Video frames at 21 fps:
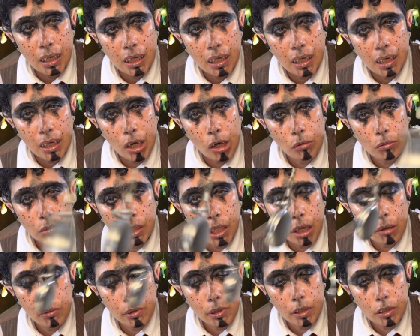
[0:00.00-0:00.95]
I'm
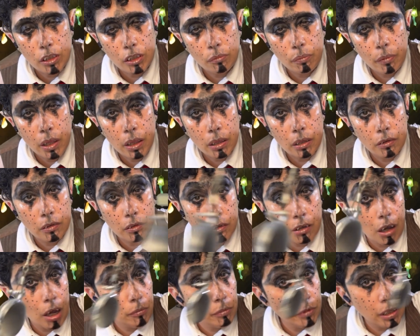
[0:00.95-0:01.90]
glad we could spend this
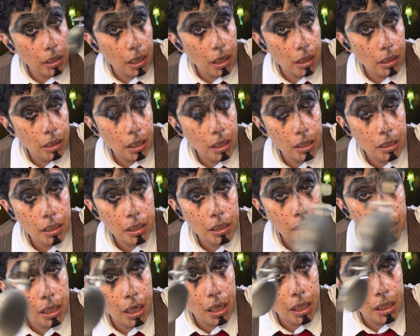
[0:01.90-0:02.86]
time together, and
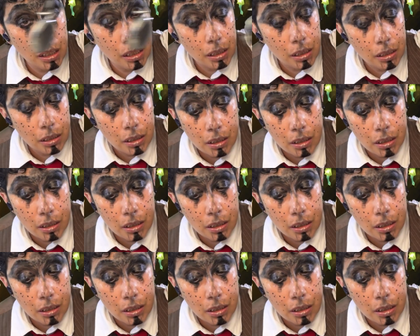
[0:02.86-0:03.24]
again,